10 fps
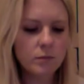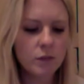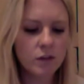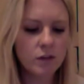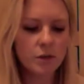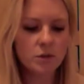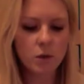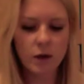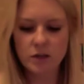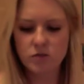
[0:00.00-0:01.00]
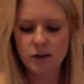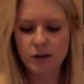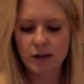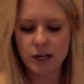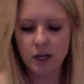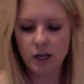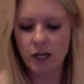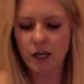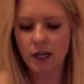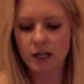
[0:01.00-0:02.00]
So it's really, really light,
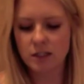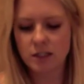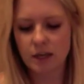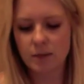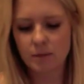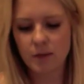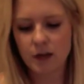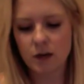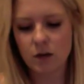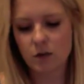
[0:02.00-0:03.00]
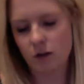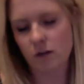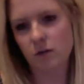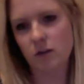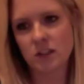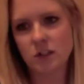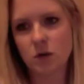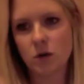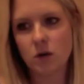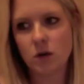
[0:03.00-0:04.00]
and like a lot of cuticle things, it's not.